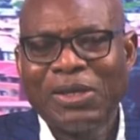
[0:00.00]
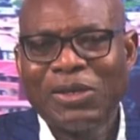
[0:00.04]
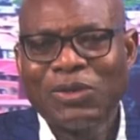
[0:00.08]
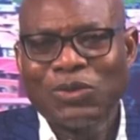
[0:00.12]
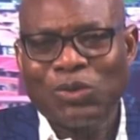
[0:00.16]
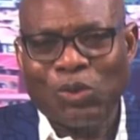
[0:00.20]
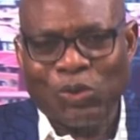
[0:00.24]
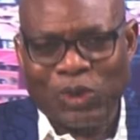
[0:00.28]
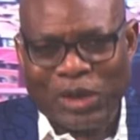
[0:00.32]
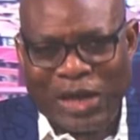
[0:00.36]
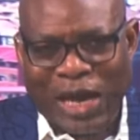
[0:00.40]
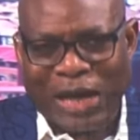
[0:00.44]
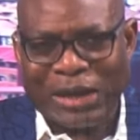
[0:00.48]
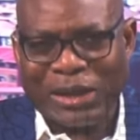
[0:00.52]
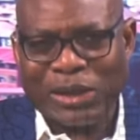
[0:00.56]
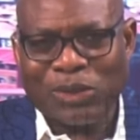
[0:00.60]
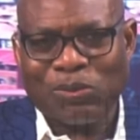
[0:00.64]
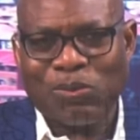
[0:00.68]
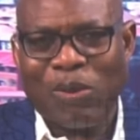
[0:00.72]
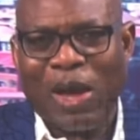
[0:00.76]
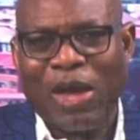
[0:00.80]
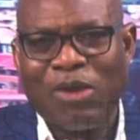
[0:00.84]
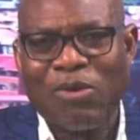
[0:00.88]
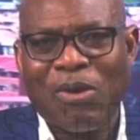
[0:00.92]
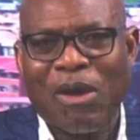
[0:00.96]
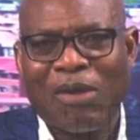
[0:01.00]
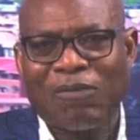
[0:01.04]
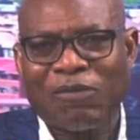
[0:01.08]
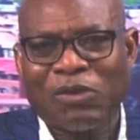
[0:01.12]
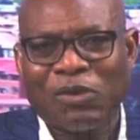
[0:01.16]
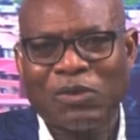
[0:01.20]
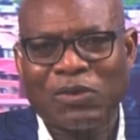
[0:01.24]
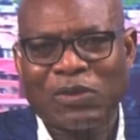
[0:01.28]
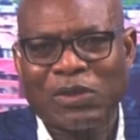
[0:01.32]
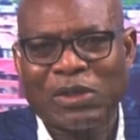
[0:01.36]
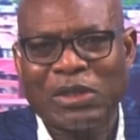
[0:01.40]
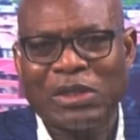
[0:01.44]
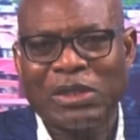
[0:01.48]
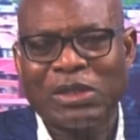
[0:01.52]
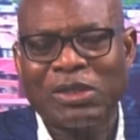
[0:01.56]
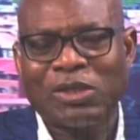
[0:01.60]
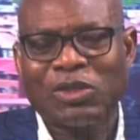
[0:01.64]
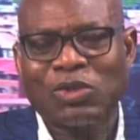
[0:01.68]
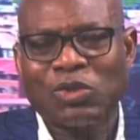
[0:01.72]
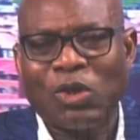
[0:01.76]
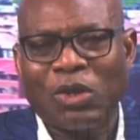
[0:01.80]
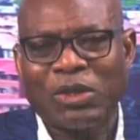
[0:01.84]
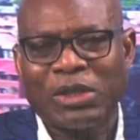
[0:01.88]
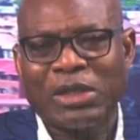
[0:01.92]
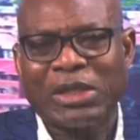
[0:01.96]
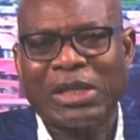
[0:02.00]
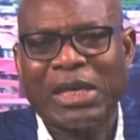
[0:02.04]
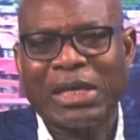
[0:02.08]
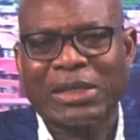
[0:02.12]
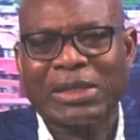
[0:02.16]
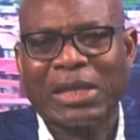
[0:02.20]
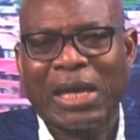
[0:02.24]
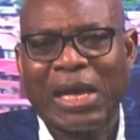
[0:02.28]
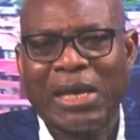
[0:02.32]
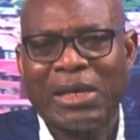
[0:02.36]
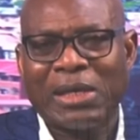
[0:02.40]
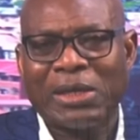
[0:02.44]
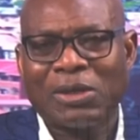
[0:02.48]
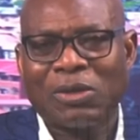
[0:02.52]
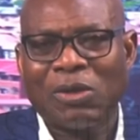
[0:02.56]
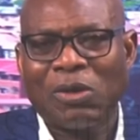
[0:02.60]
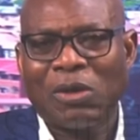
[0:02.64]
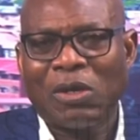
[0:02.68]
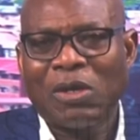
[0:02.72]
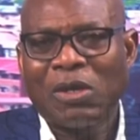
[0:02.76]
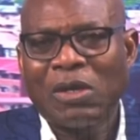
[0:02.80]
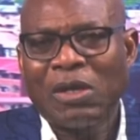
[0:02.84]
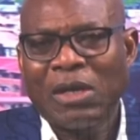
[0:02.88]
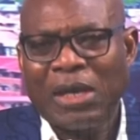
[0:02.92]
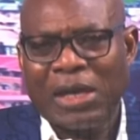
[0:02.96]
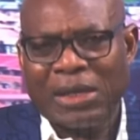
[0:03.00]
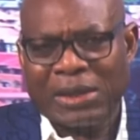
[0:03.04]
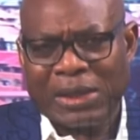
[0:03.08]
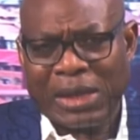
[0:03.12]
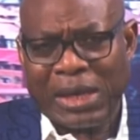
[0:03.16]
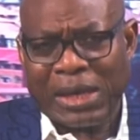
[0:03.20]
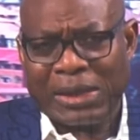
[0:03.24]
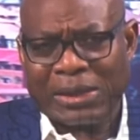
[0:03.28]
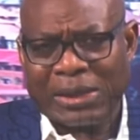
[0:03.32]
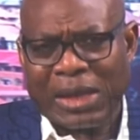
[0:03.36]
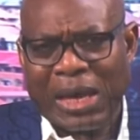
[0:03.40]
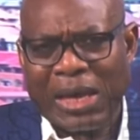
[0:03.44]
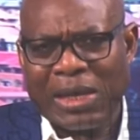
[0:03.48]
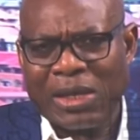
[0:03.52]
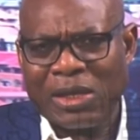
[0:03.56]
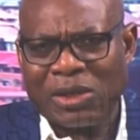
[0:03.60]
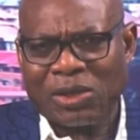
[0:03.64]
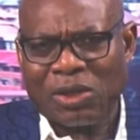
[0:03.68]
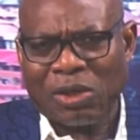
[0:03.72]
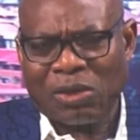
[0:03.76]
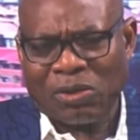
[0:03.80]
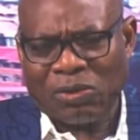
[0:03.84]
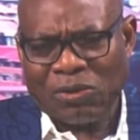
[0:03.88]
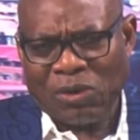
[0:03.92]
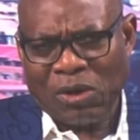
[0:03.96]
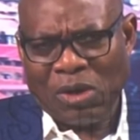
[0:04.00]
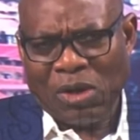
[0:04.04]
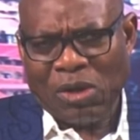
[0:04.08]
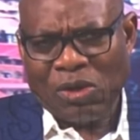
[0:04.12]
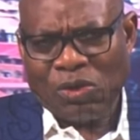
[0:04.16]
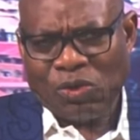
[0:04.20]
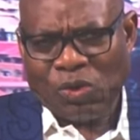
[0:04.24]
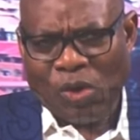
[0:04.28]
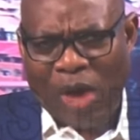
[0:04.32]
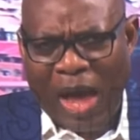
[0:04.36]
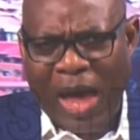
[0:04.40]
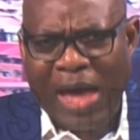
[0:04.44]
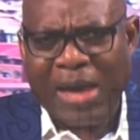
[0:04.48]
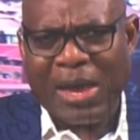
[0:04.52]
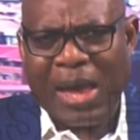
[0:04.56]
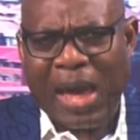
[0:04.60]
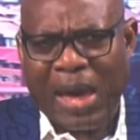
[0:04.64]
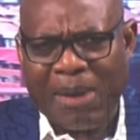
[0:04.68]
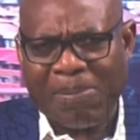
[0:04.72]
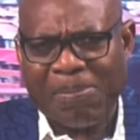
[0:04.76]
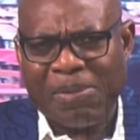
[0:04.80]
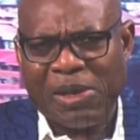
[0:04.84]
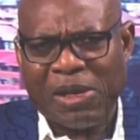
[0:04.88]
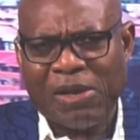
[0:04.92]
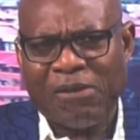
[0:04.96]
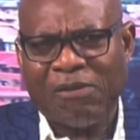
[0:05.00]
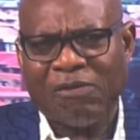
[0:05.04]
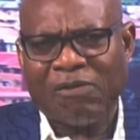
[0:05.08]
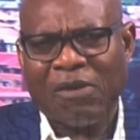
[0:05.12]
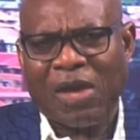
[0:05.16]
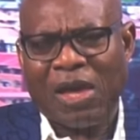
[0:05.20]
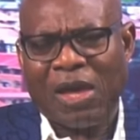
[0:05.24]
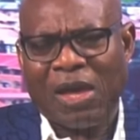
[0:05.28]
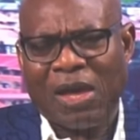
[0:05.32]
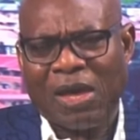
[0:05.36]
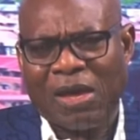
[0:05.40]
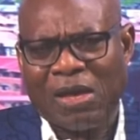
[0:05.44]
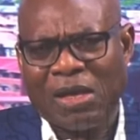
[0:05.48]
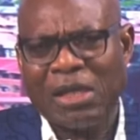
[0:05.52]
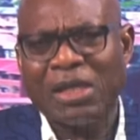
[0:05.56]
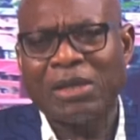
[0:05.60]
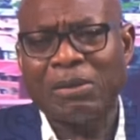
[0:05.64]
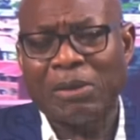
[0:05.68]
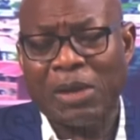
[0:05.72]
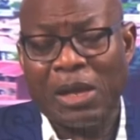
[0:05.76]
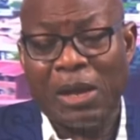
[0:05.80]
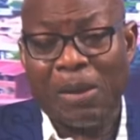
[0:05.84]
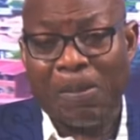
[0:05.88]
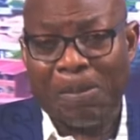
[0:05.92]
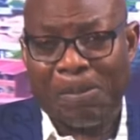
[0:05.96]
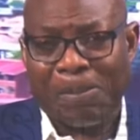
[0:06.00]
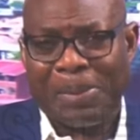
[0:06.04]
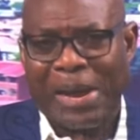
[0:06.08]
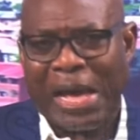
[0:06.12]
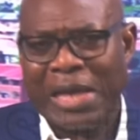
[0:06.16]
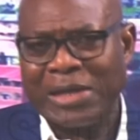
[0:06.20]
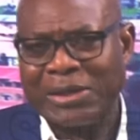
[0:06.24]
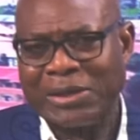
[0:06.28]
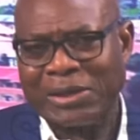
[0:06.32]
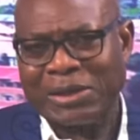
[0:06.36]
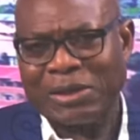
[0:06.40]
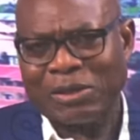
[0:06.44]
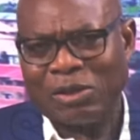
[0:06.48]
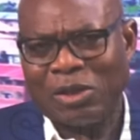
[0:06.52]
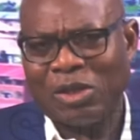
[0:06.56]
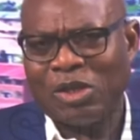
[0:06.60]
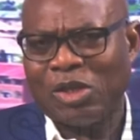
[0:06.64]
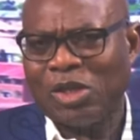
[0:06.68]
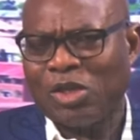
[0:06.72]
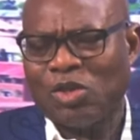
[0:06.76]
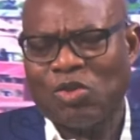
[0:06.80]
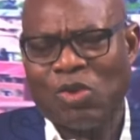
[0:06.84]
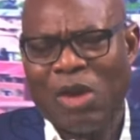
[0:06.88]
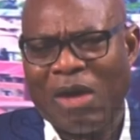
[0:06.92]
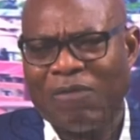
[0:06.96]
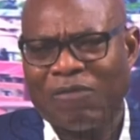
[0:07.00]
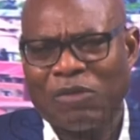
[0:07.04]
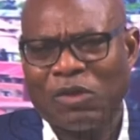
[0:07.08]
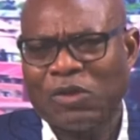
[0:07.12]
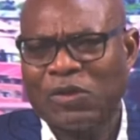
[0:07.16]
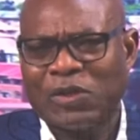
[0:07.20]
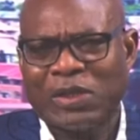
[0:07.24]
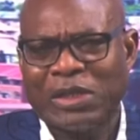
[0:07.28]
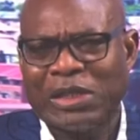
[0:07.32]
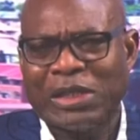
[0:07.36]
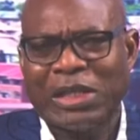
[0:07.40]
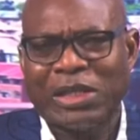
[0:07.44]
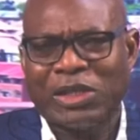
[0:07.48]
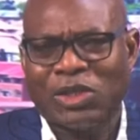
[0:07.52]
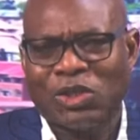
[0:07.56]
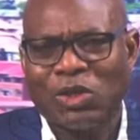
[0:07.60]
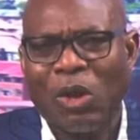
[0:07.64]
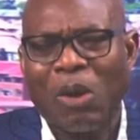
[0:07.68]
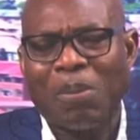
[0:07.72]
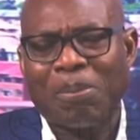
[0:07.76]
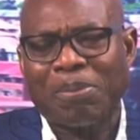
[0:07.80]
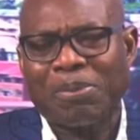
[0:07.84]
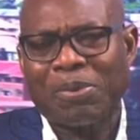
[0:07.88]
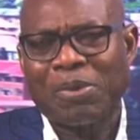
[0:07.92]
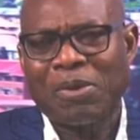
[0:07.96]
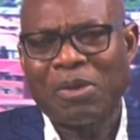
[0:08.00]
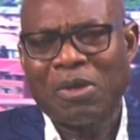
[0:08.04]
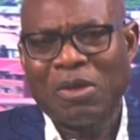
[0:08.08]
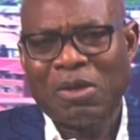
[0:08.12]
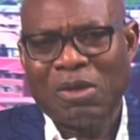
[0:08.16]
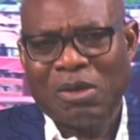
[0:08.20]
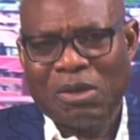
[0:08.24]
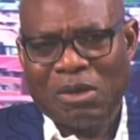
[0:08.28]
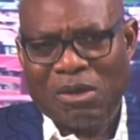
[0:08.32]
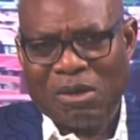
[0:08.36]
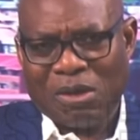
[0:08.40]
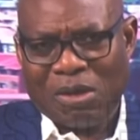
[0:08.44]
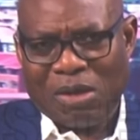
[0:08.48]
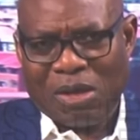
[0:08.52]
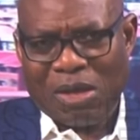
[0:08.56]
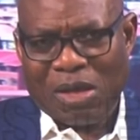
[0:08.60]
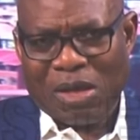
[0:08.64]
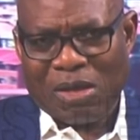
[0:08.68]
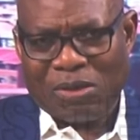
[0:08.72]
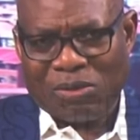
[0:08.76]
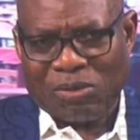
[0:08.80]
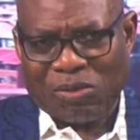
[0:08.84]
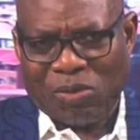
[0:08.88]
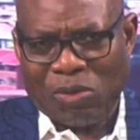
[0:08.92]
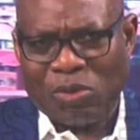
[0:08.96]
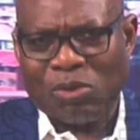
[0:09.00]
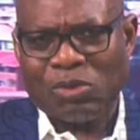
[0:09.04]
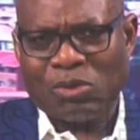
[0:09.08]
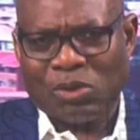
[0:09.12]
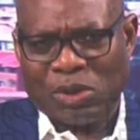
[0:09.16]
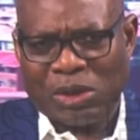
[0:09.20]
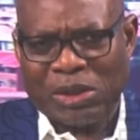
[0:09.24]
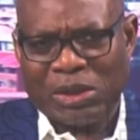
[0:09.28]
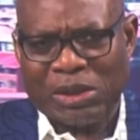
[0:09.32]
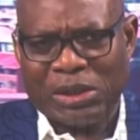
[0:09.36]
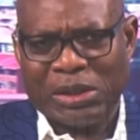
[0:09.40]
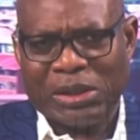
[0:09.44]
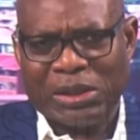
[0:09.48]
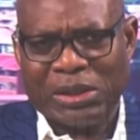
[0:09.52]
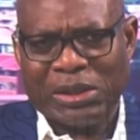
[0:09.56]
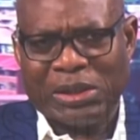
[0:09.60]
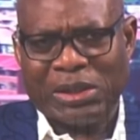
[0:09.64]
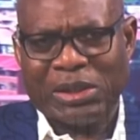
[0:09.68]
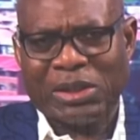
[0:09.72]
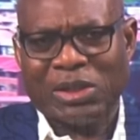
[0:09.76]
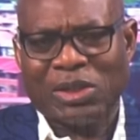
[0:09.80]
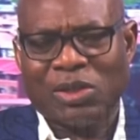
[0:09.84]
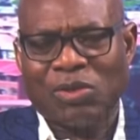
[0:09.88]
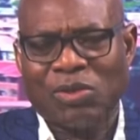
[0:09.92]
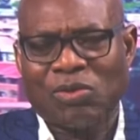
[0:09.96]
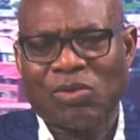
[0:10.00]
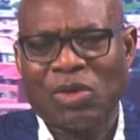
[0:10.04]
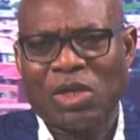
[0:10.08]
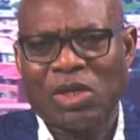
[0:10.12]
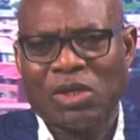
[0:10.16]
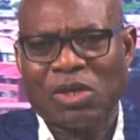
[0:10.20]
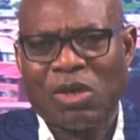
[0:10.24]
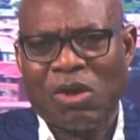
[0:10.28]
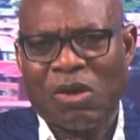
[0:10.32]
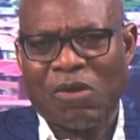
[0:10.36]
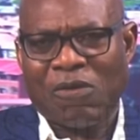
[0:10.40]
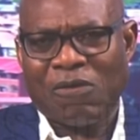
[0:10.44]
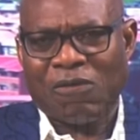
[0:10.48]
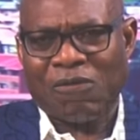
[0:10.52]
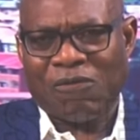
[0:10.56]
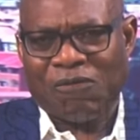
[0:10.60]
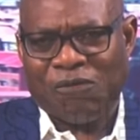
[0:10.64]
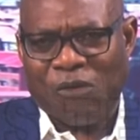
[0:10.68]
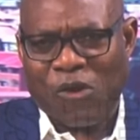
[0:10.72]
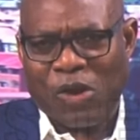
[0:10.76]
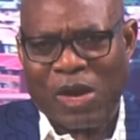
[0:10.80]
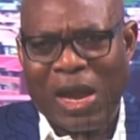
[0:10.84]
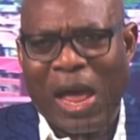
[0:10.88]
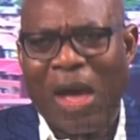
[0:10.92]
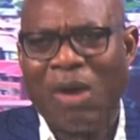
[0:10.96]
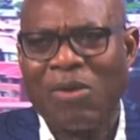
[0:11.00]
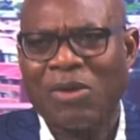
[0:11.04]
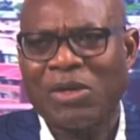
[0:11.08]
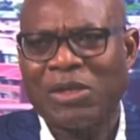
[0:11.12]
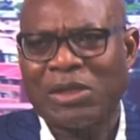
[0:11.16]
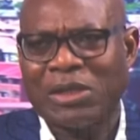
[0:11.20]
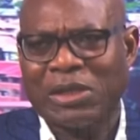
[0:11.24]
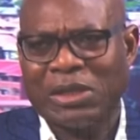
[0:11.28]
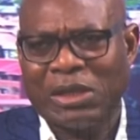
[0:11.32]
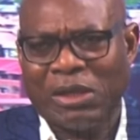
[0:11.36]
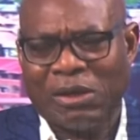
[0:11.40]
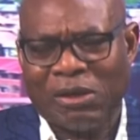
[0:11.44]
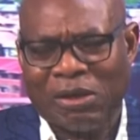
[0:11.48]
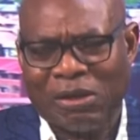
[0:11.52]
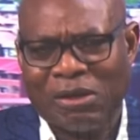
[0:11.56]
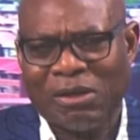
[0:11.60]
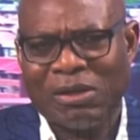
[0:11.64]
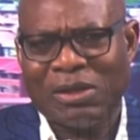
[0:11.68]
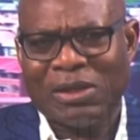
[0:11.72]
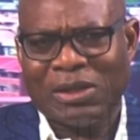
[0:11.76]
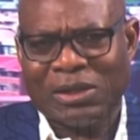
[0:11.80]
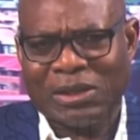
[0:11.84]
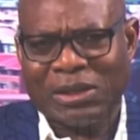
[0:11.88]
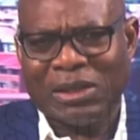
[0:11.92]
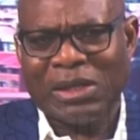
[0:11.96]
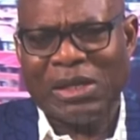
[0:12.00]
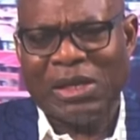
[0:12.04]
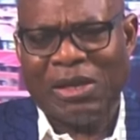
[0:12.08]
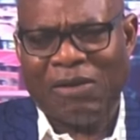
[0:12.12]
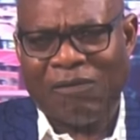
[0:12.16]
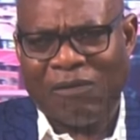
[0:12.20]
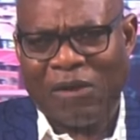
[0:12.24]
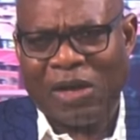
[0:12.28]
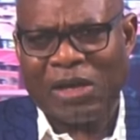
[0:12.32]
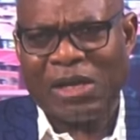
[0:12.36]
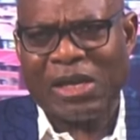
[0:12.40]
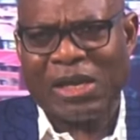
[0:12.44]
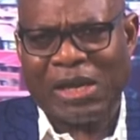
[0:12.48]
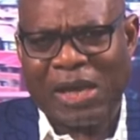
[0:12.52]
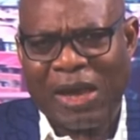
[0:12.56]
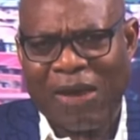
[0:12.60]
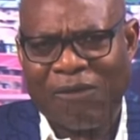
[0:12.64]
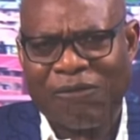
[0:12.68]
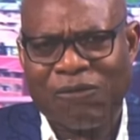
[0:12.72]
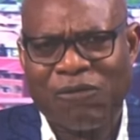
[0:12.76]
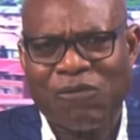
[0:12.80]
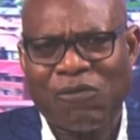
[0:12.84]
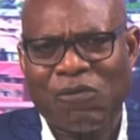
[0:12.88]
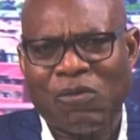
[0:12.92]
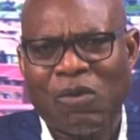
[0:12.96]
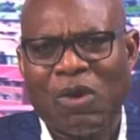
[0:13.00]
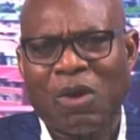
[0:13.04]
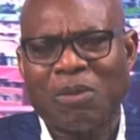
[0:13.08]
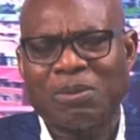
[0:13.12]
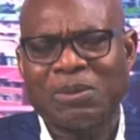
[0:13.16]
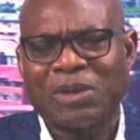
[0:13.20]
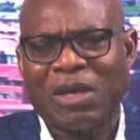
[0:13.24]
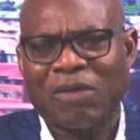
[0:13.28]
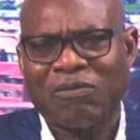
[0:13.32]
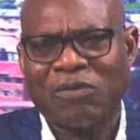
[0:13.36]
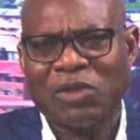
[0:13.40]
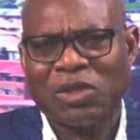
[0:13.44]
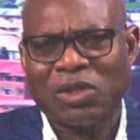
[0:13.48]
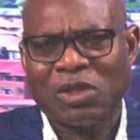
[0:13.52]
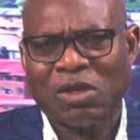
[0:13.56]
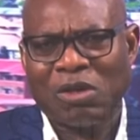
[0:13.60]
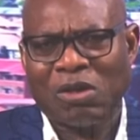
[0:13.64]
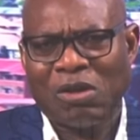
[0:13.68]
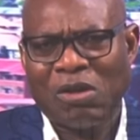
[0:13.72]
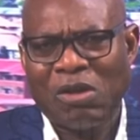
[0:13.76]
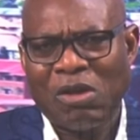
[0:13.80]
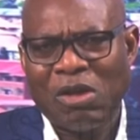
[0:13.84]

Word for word: So that is why you have not seen sudden escalation. So I believe in prices, you have not seen a jump. So this is the situation for now. It's still a very careful observation.